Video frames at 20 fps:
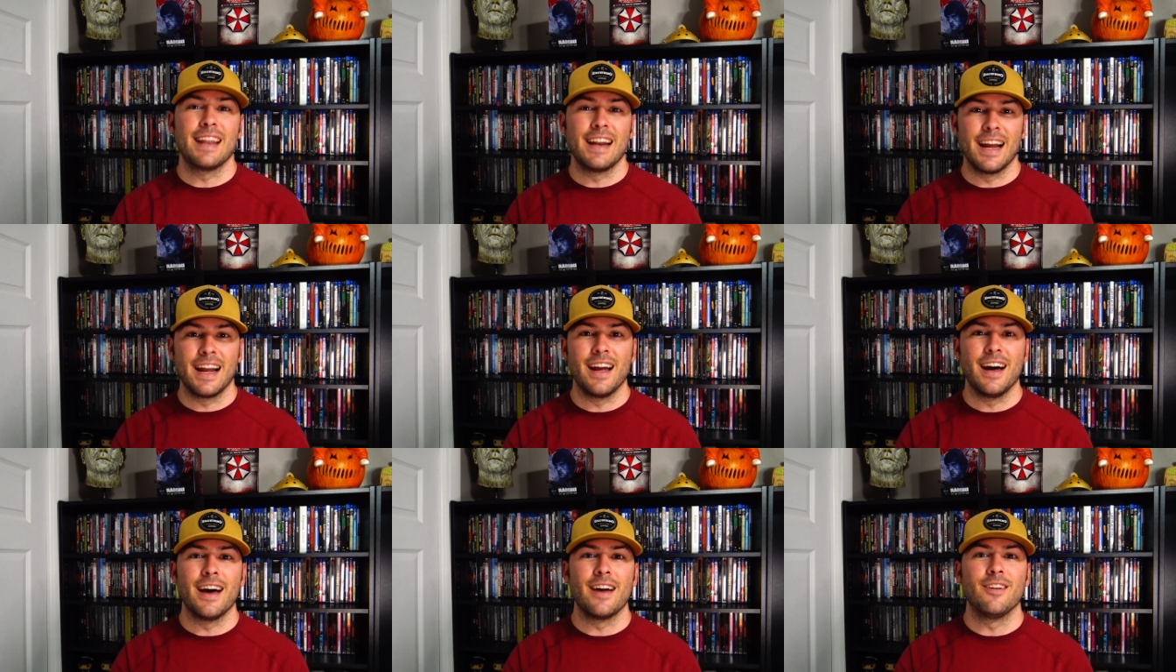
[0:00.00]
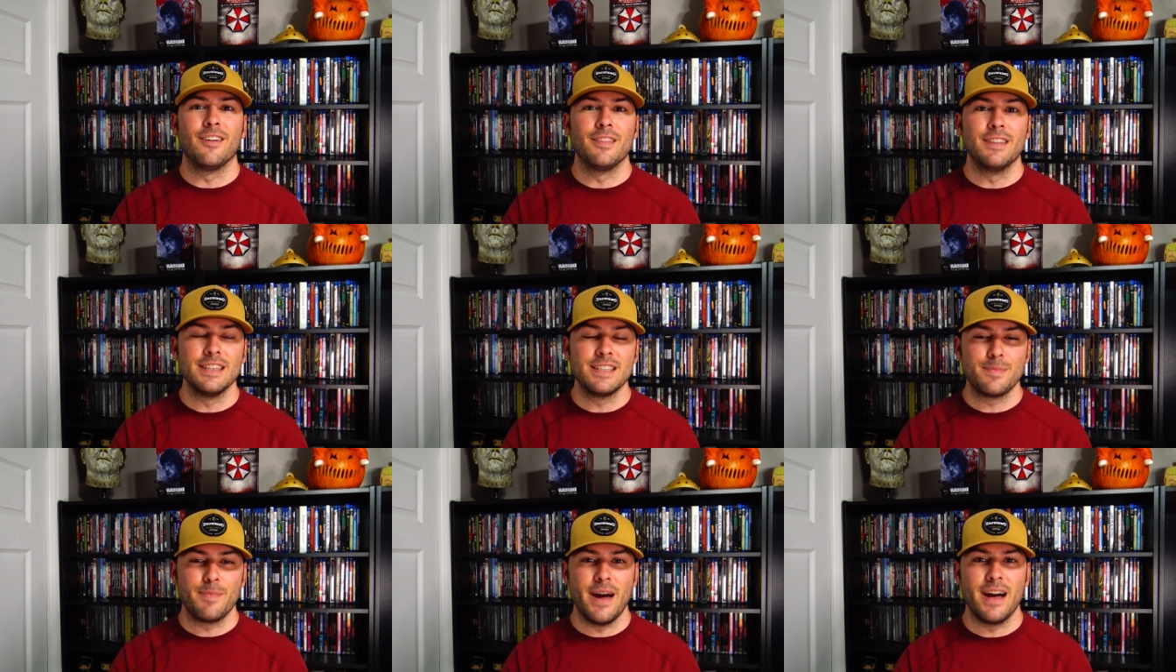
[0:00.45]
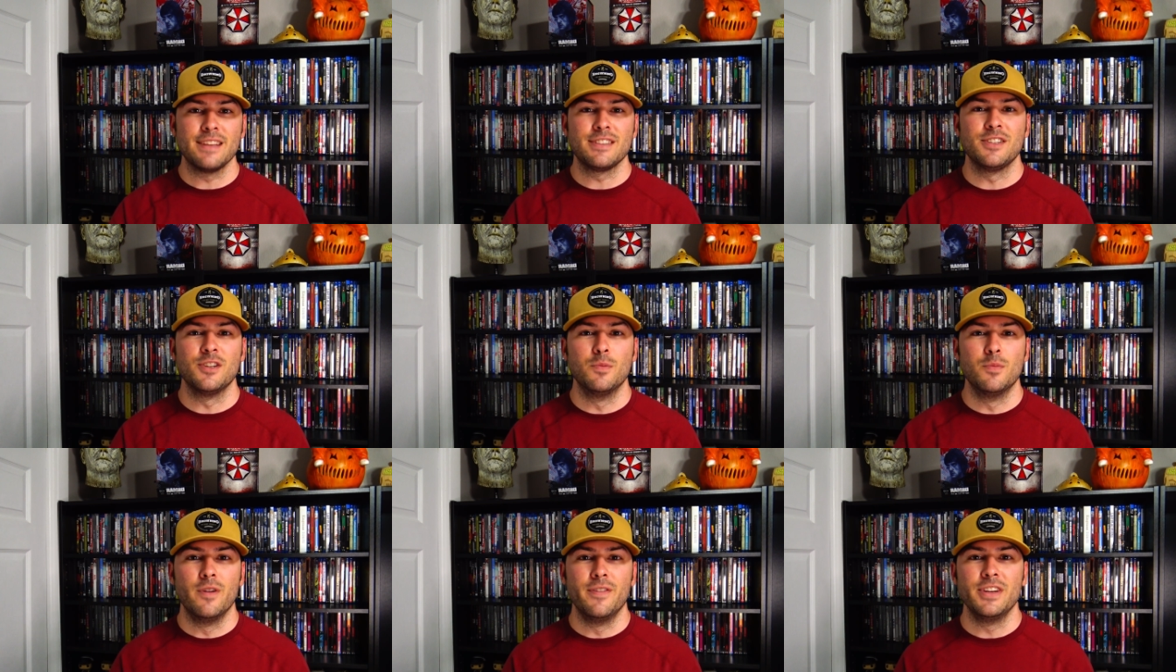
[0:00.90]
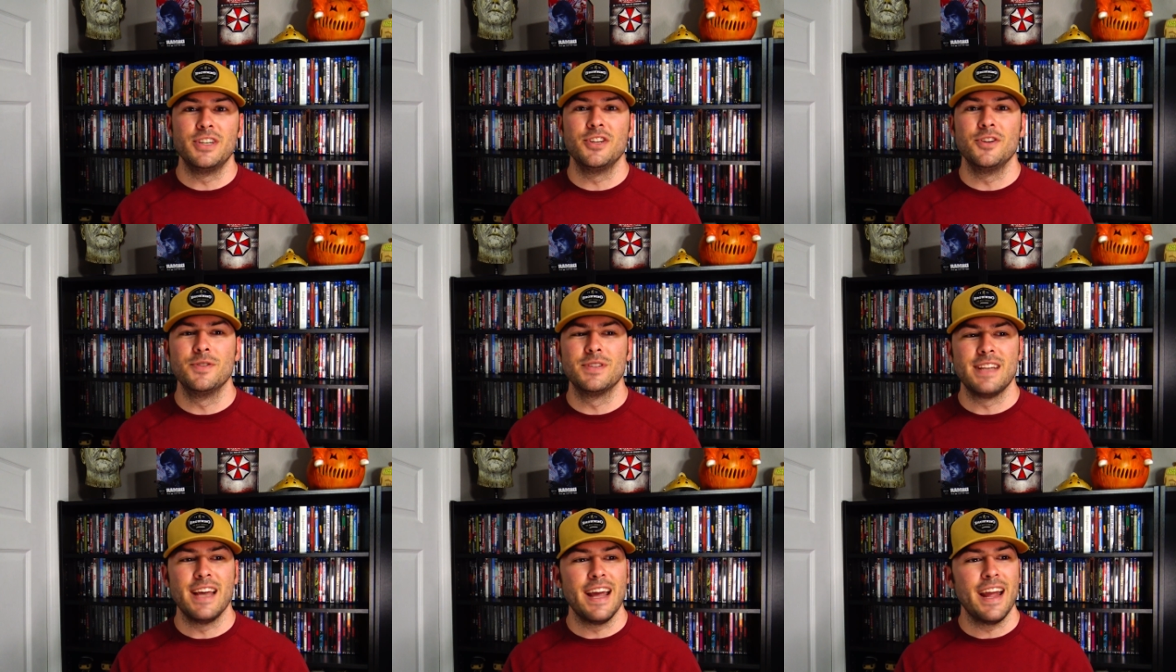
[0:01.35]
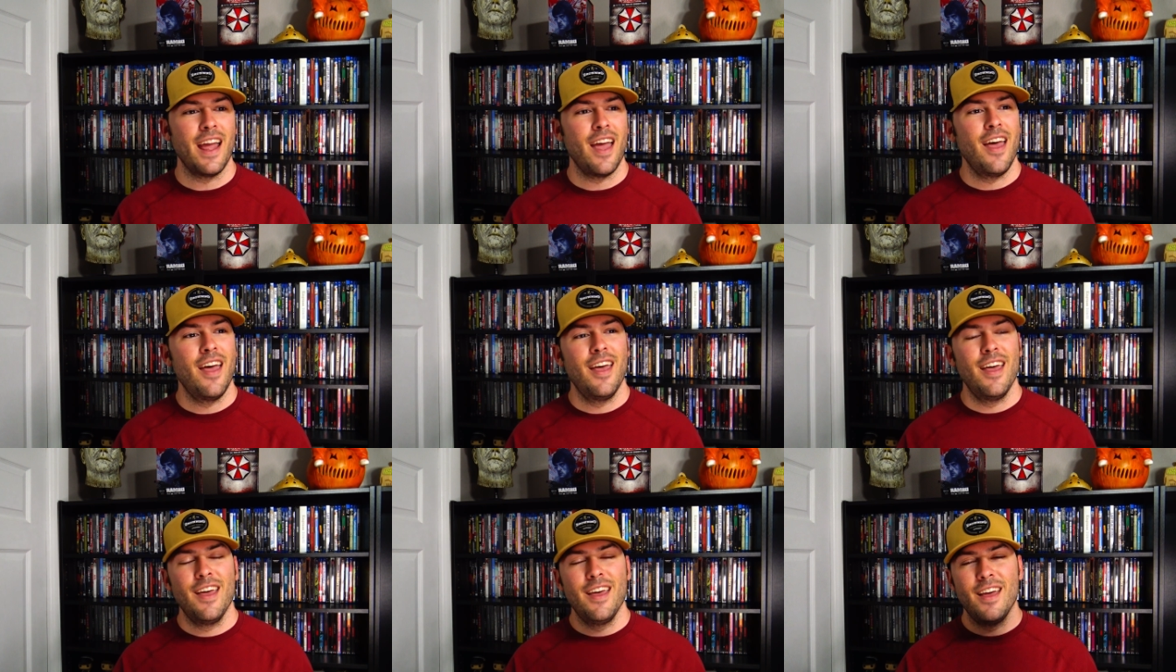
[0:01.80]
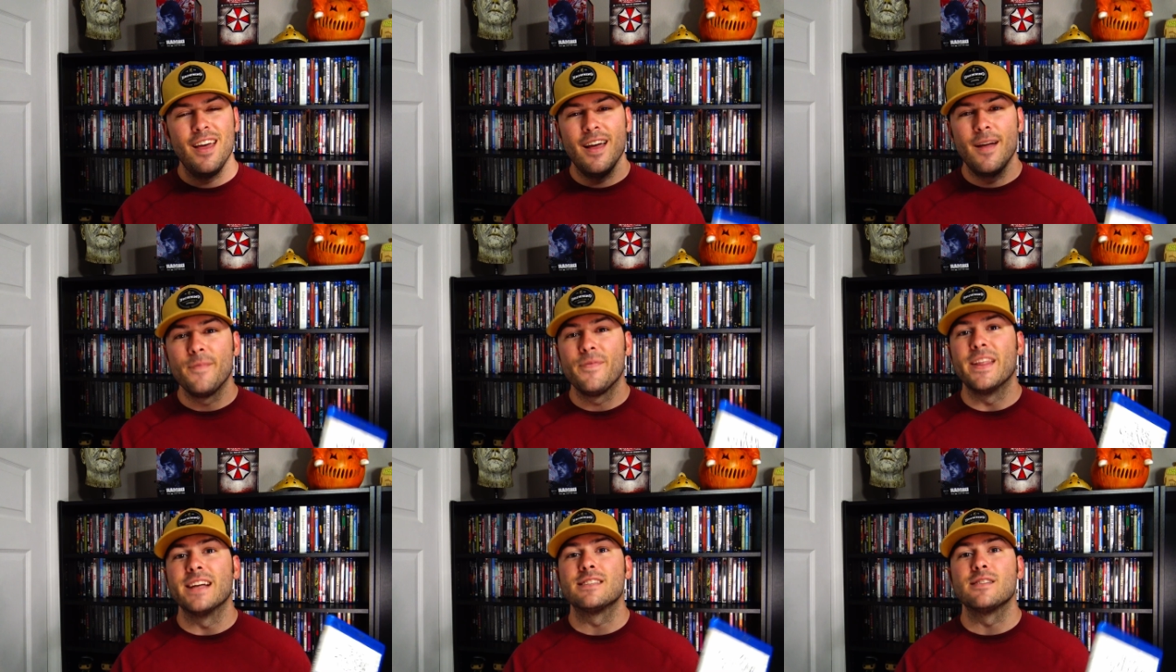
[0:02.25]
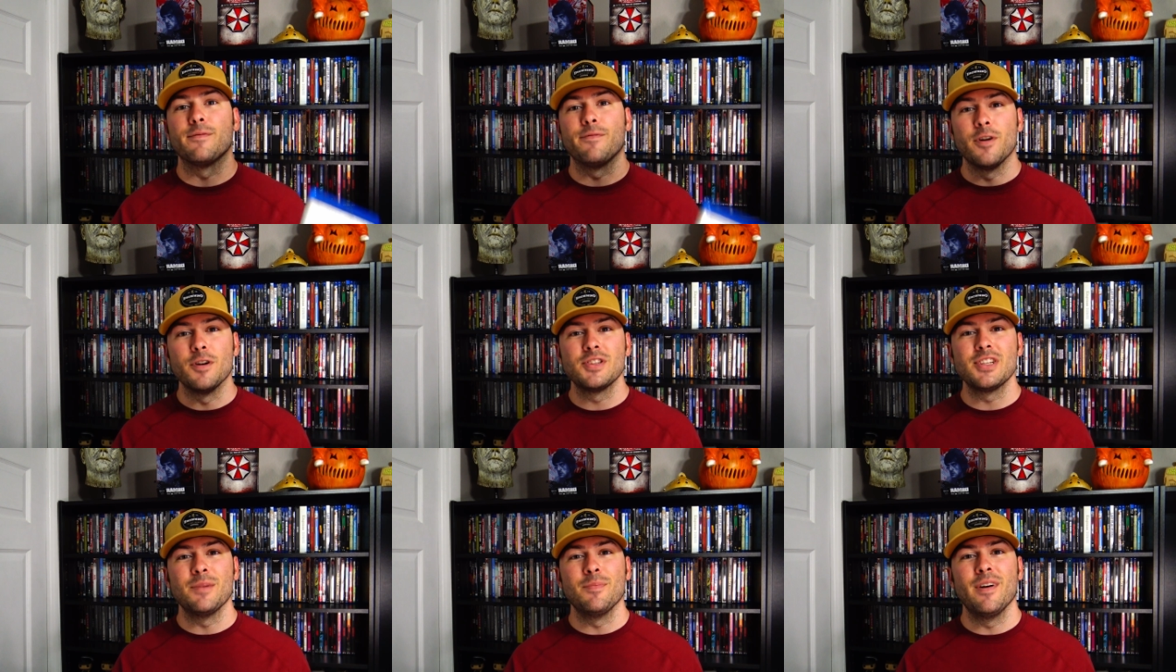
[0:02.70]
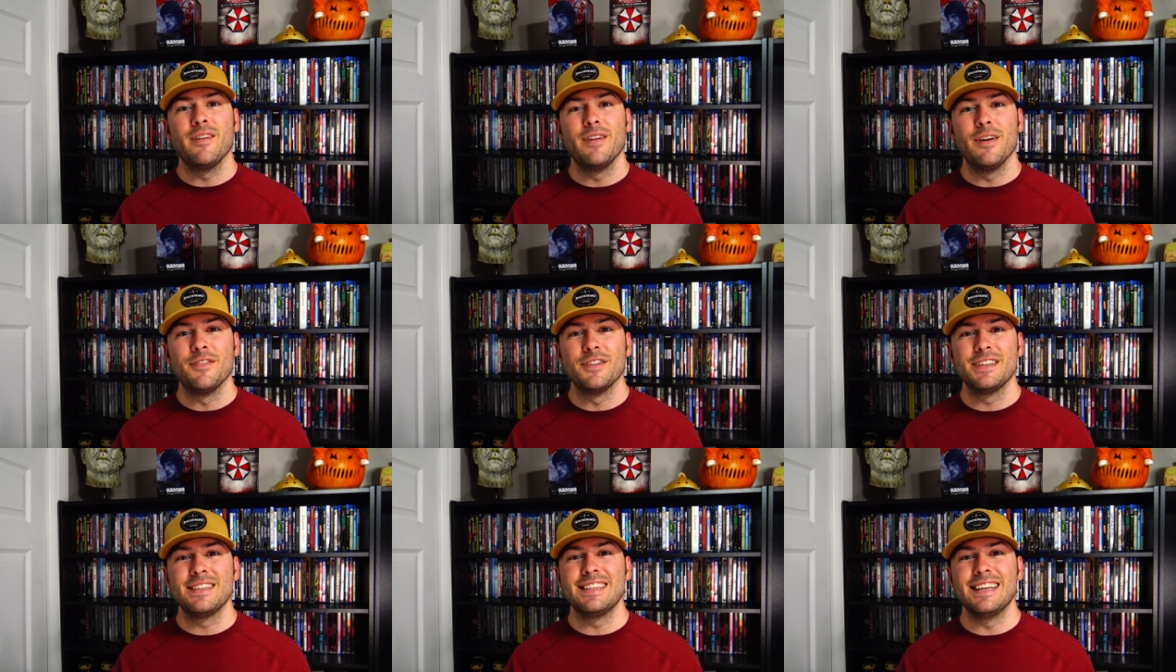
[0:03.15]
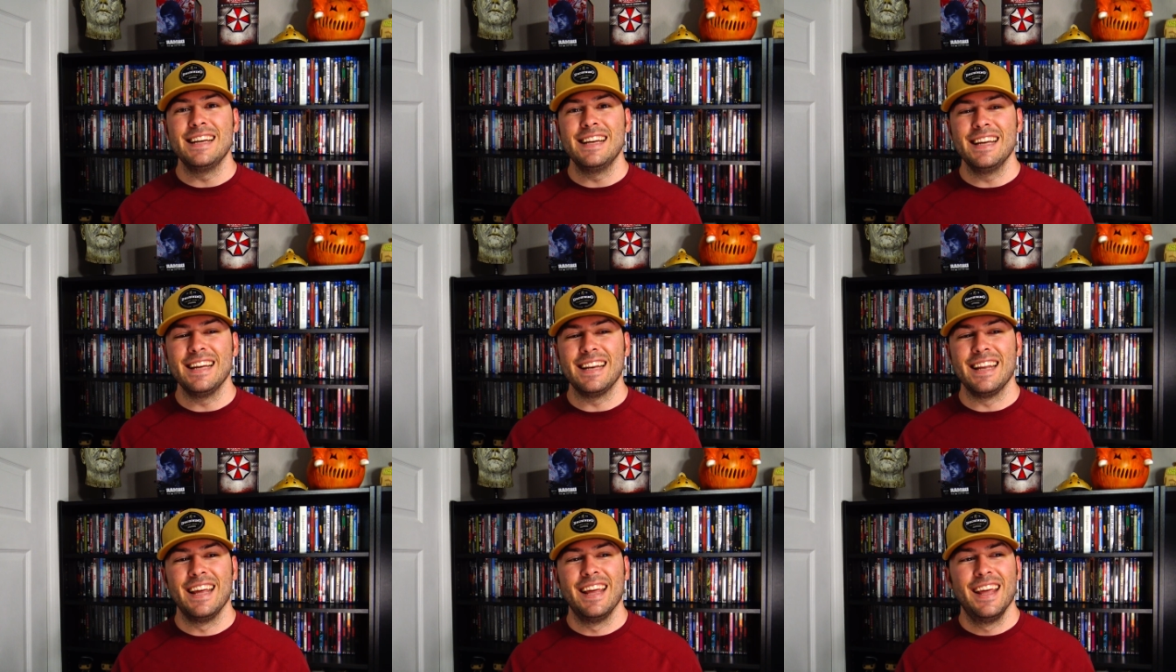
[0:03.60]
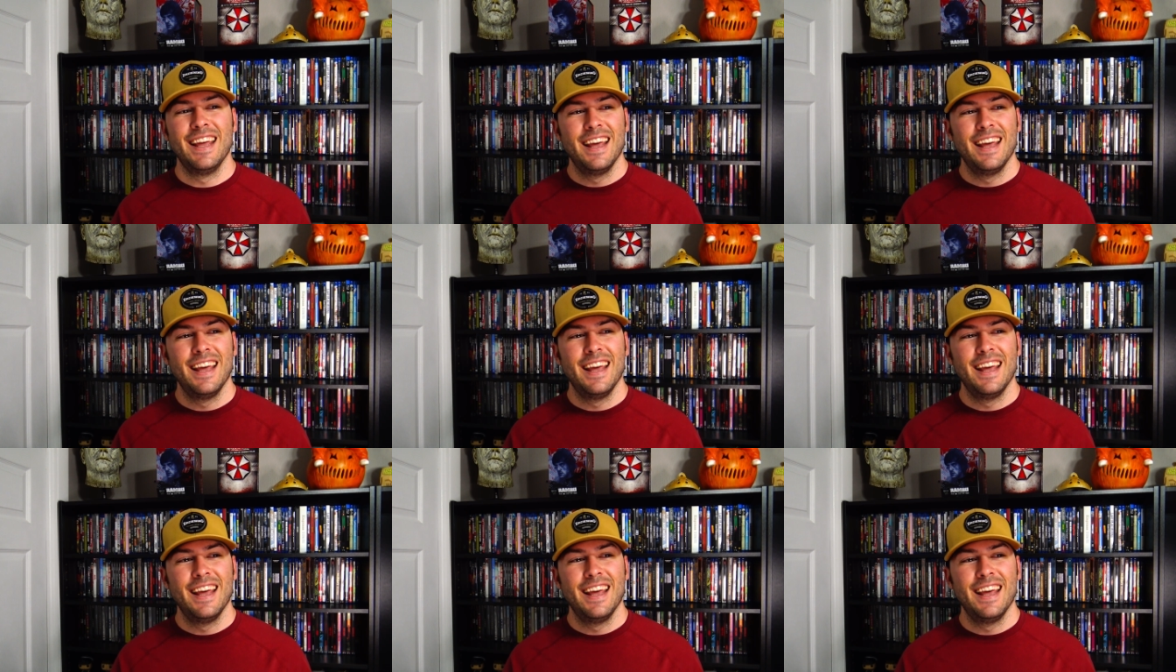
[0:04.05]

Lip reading: I got on this past New Movie Tuesday. That's the first time I've ever seen it.